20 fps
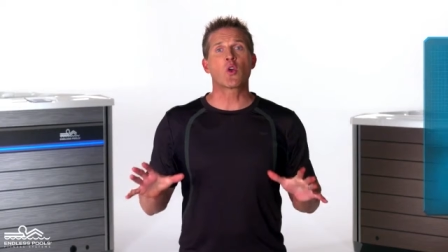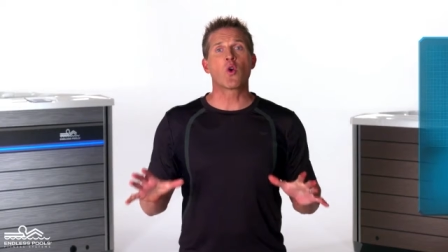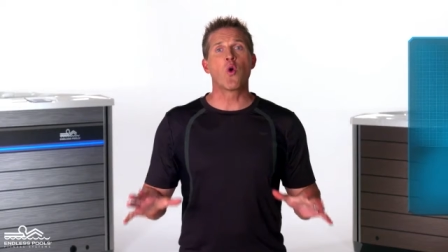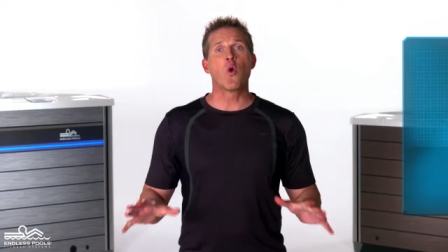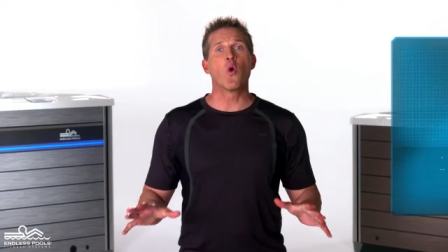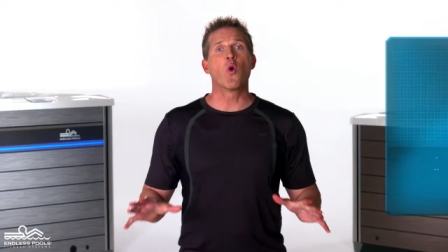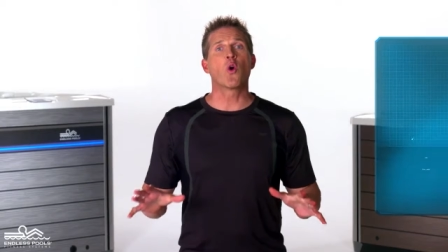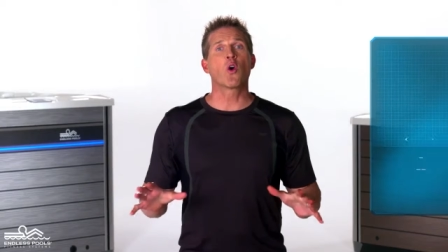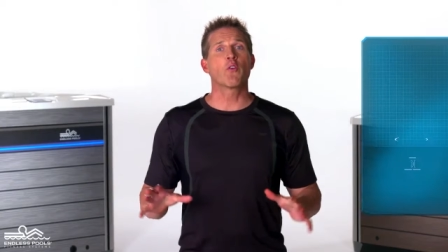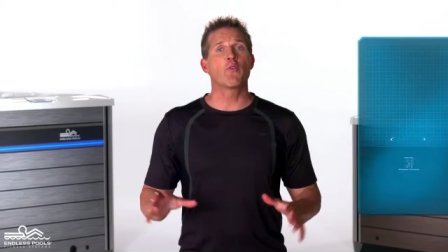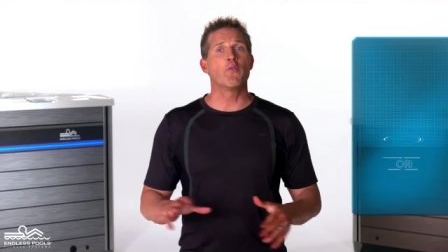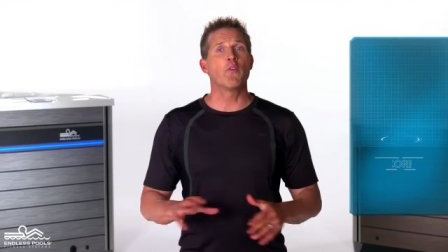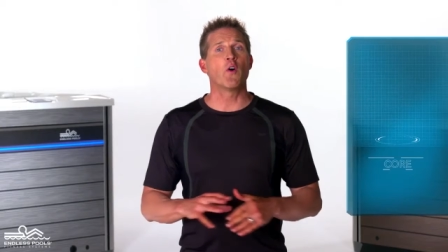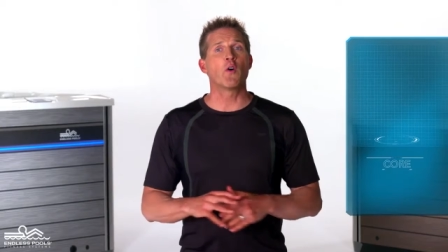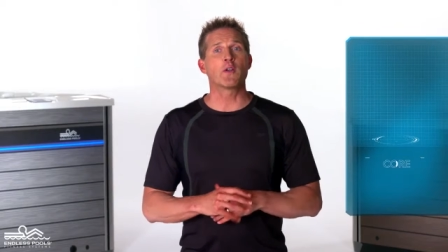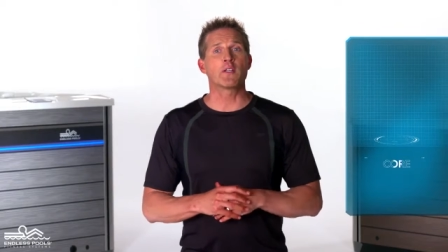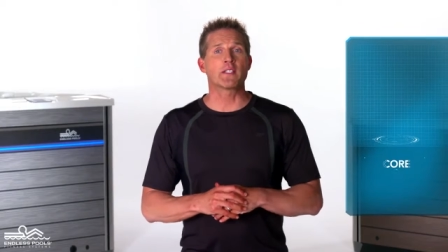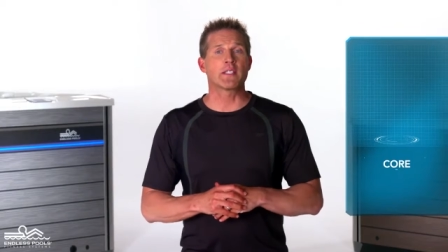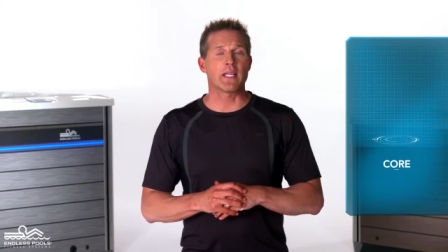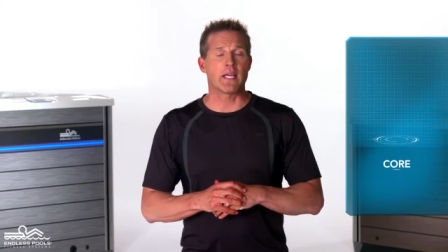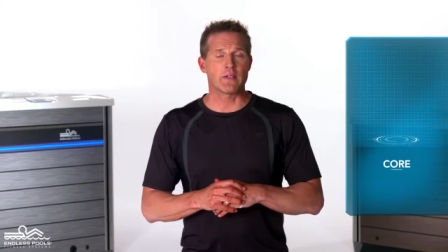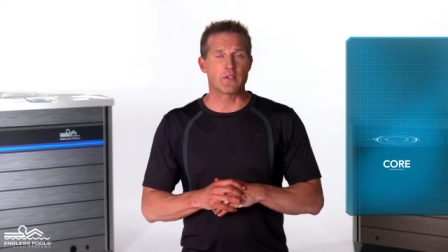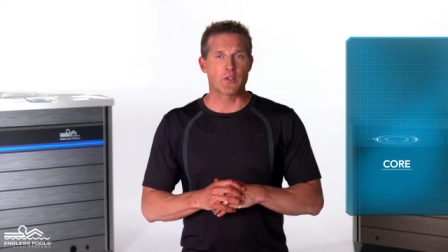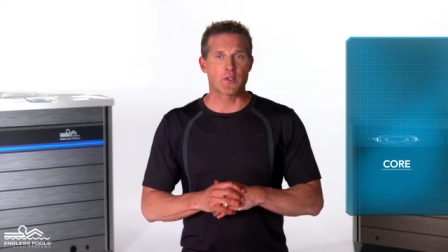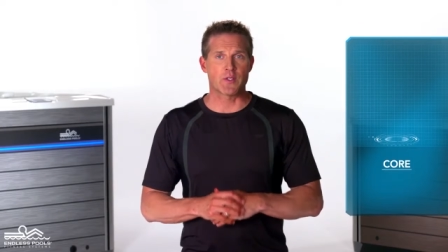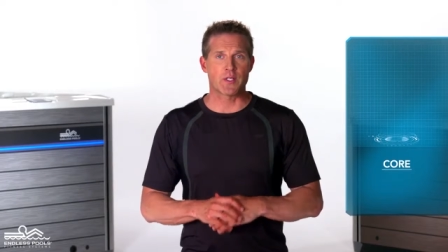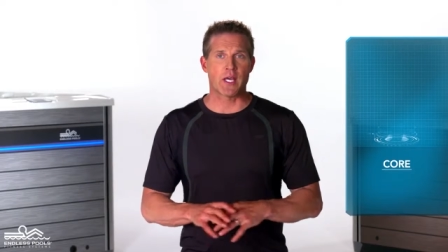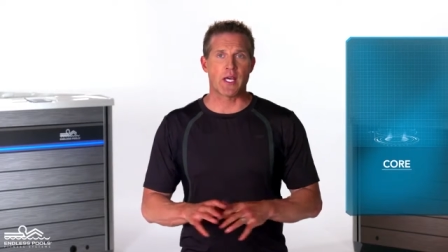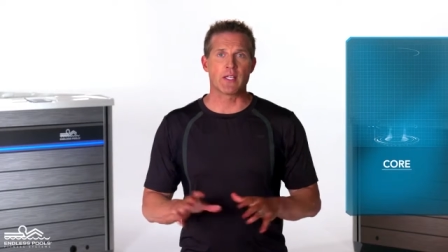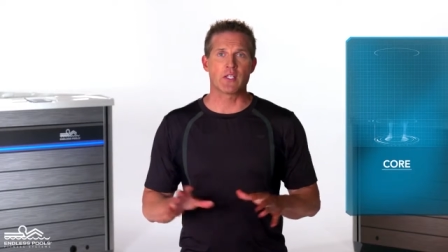a core focused
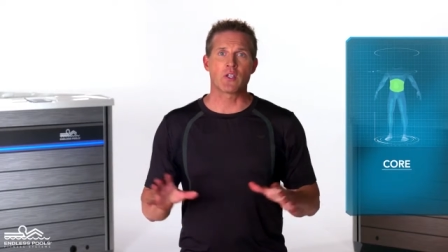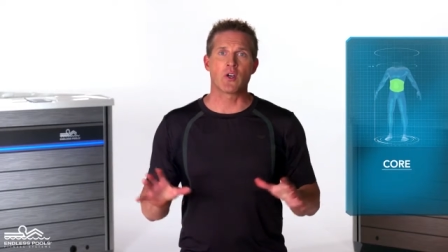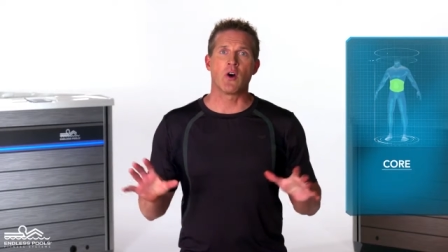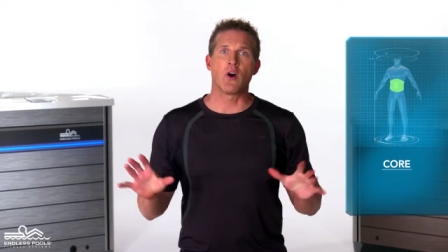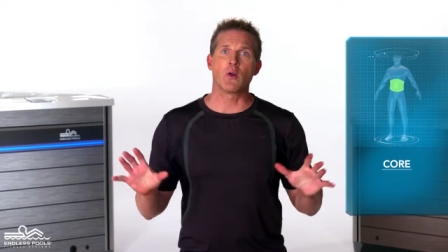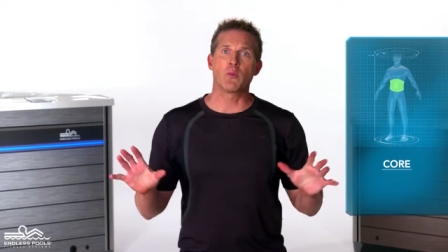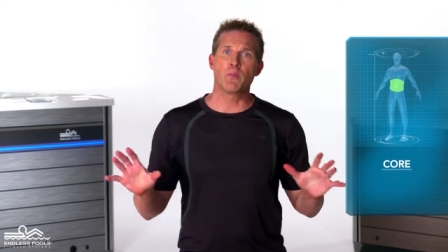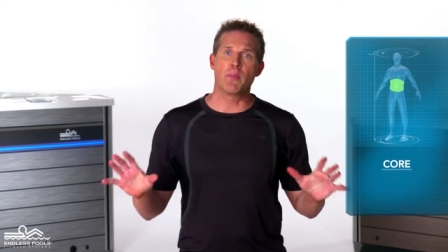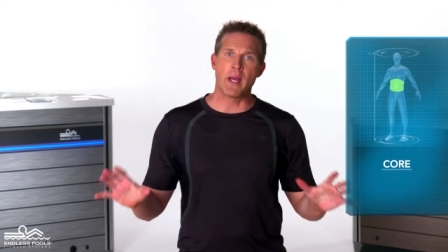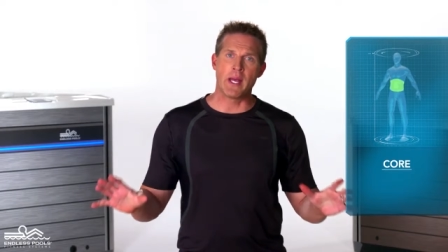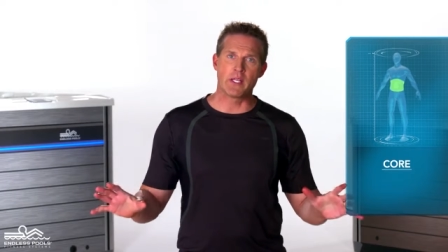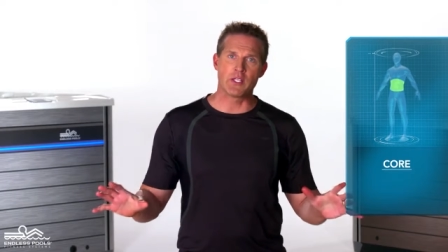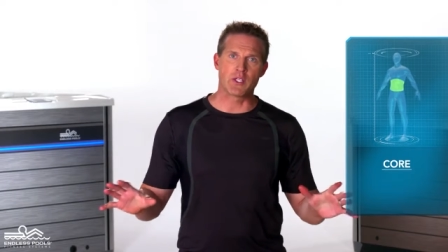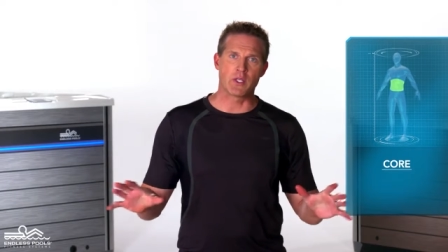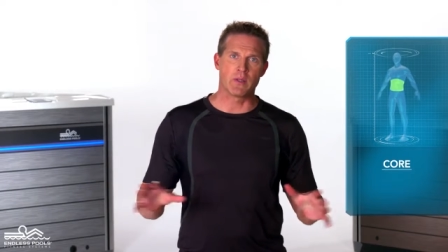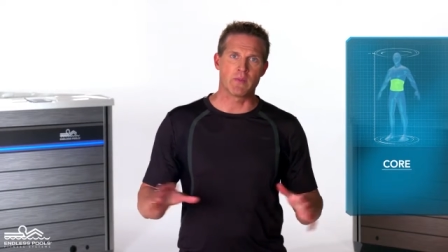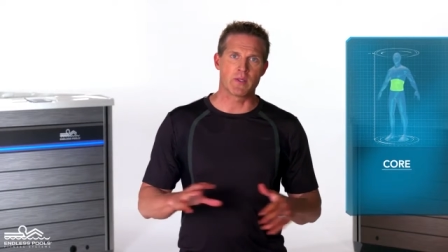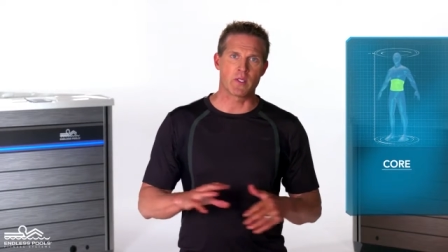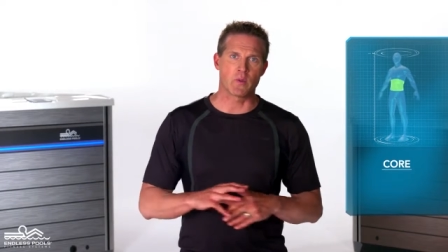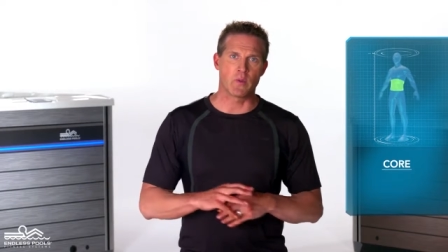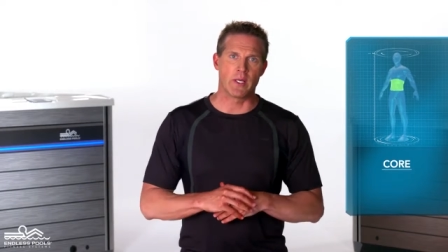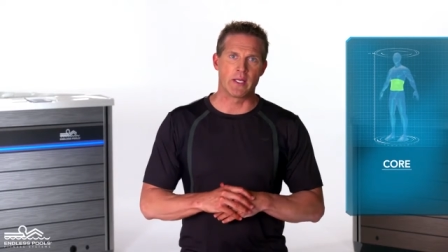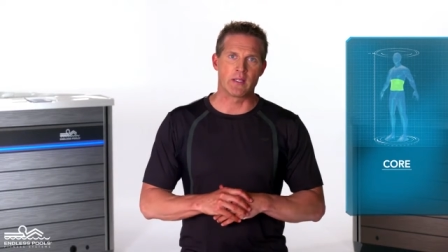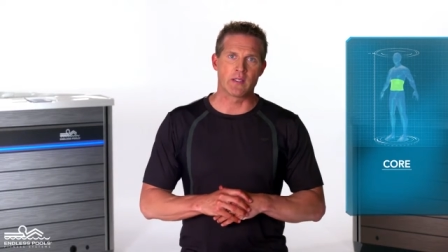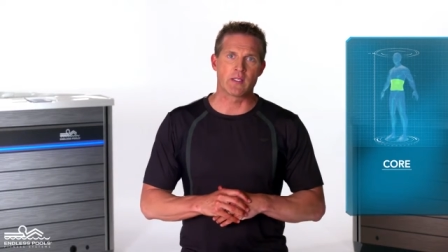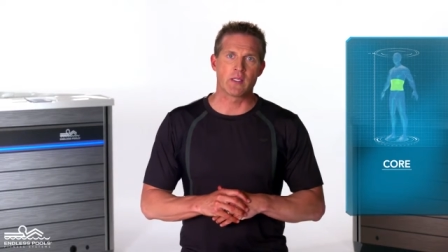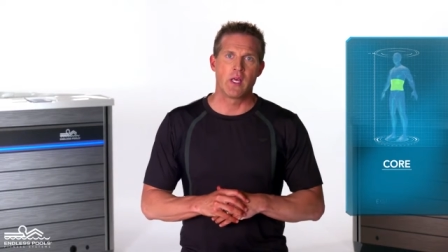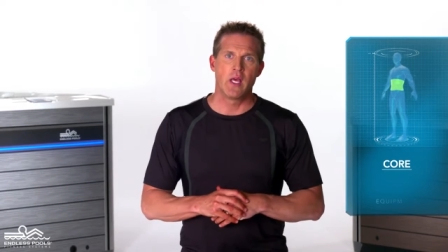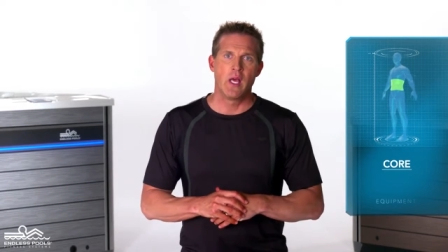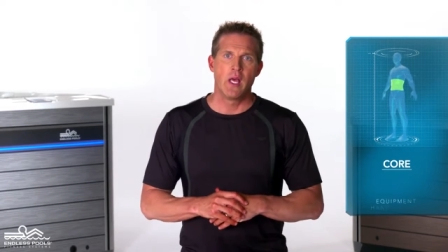exercise called pendulum
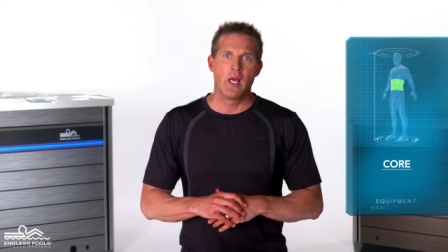swings.